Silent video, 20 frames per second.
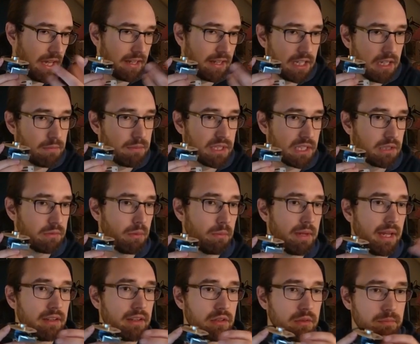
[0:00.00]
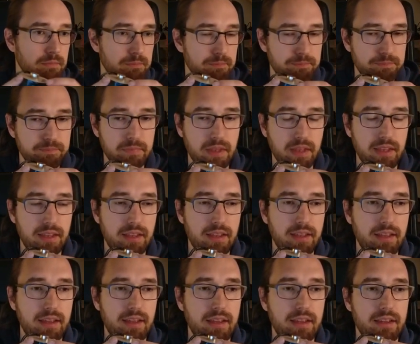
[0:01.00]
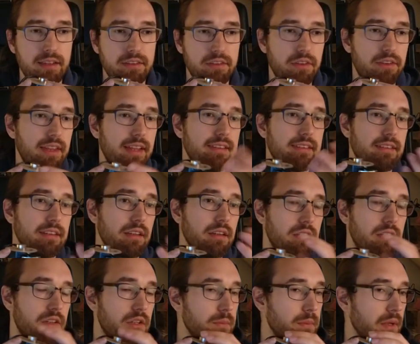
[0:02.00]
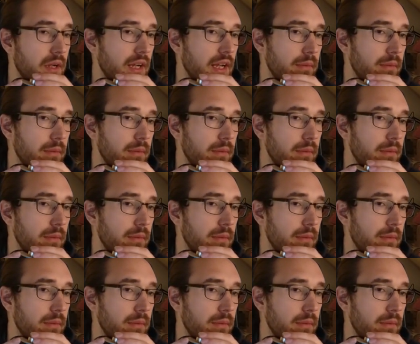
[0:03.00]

keeps its momentum. So that's a typical